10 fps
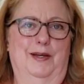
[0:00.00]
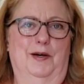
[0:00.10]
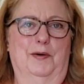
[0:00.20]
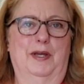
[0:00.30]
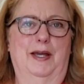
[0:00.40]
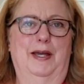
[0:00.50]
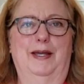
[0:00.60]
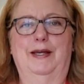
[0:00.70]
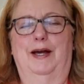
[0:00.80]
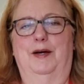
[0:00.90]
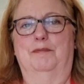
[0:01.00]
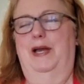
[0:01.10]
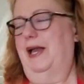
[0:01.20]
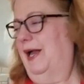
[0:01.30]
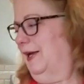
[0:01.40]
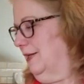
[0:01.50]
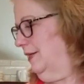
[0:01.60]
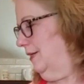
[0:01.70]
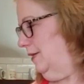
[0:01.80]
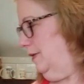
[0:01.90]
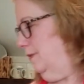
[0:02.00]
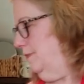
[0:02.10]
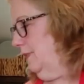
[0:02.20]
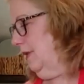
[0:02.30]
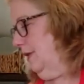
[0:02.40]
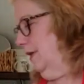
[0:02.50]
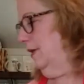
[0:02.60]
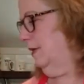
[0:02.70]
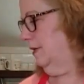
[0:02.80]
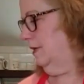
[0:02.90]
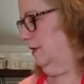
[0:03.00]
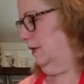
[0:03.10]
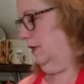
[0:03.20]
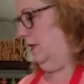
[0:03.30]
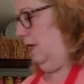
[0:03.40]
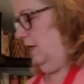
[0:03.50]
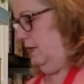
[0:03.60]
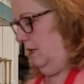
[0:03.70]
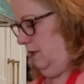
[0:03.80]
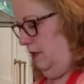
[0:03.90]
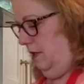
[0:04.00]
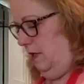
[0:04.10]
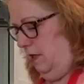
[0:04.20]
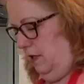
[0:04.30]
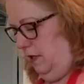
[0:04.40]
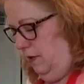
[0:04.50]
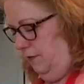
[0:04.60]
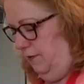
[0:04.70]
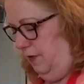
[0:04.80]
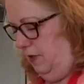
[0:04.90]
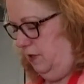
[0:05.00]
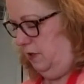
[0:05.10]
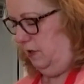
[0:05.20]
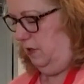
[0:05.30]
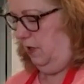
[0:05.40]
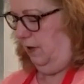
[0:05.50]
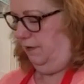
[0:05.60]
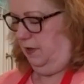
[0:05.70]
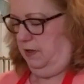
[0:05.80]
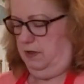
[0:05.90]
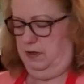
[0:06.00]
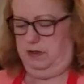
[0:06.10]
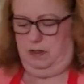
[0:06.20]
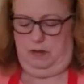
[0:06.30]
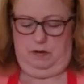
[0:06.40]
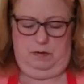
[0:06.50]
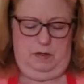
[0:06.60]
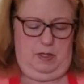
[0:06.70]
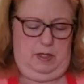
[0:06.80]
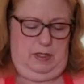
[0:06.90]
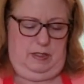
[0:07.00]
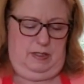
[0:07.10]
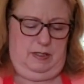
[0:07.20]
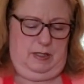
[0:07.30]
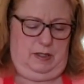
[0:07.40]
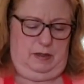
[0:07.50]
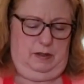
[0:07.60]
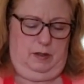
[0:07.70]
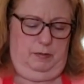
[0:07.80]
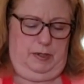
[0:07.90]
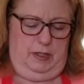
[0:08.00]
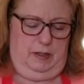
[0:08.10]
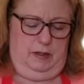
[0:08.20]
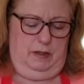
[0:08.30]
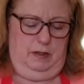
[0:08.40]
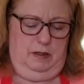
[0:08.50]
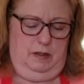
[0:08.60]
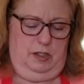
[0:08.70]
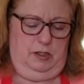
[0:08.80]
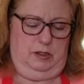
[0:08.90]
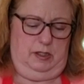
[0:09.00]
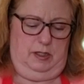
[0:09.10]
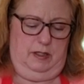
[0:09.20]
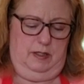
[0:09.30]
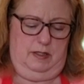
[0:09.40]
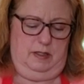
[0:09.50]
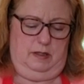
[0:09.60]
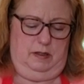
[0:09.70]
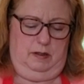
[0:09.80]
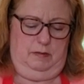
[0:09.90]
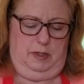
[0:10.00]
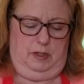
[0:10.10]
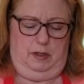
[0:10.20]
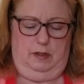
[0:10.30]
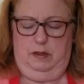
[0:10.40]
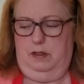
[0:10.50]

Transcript: Okay, I'm back. The cake finished in the oven, so it's just like a little bit jiggly still in the middle.